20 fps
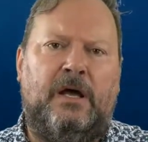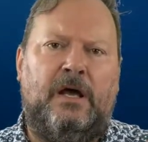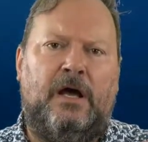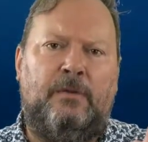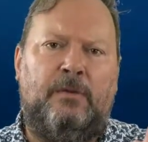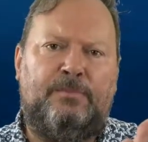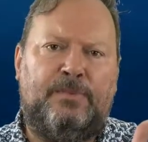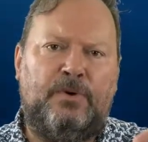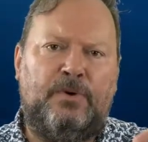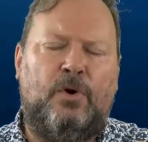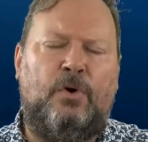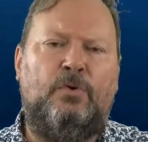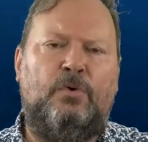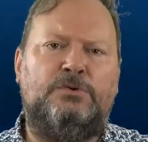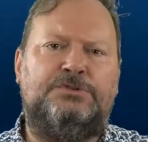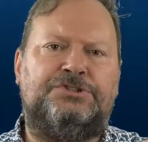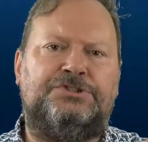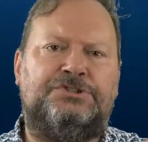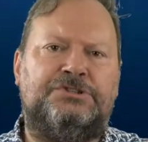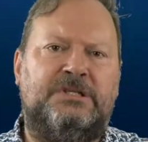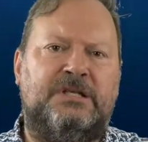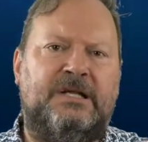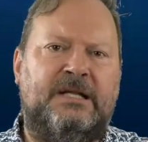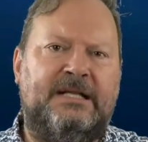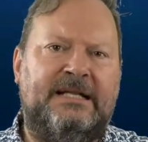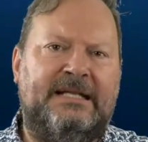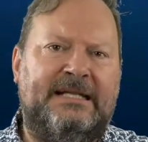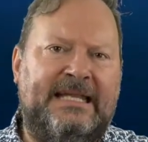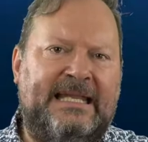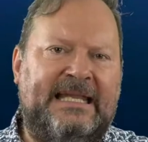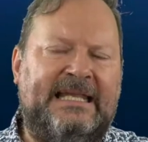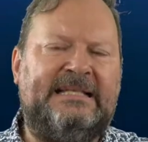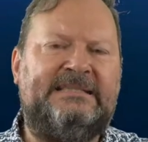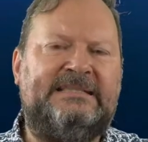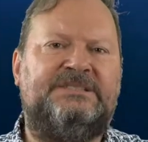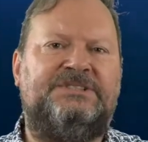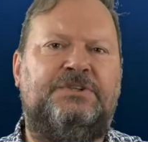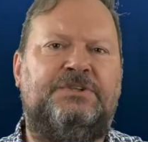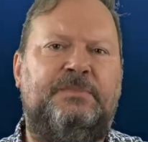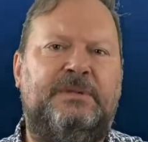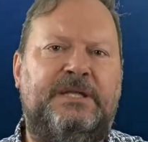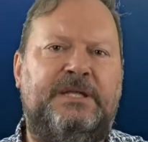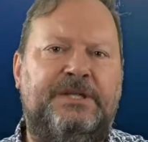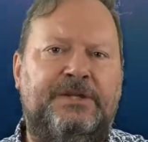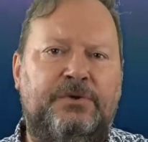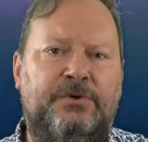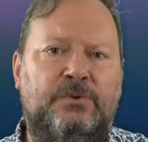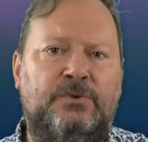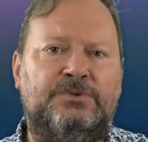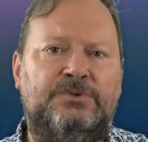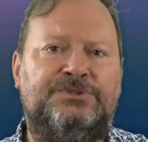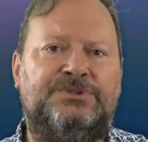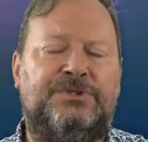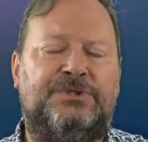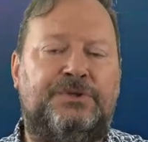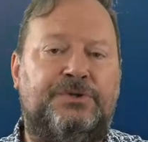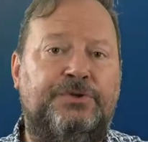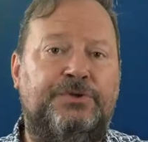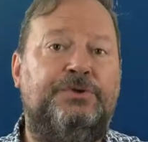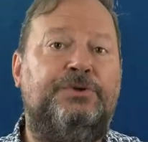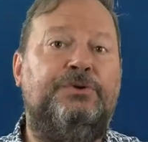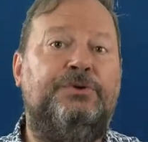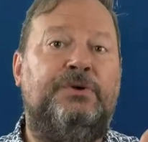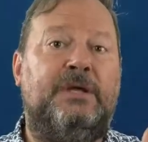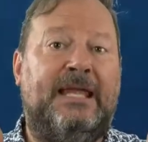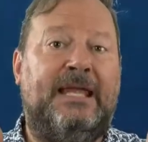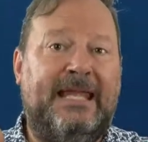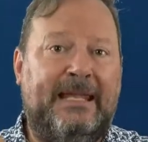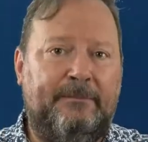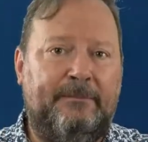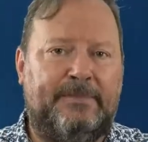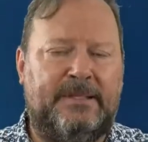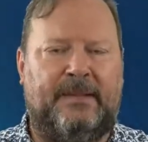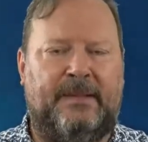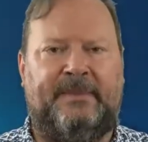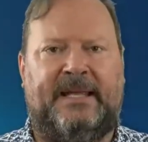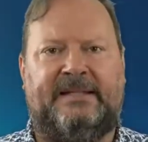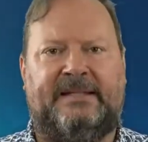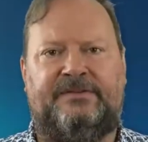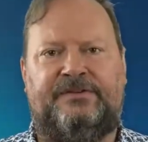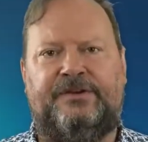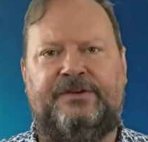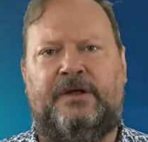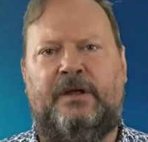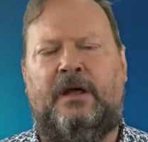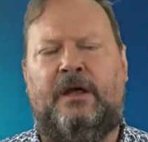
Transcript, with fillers: approach needs to be used to implement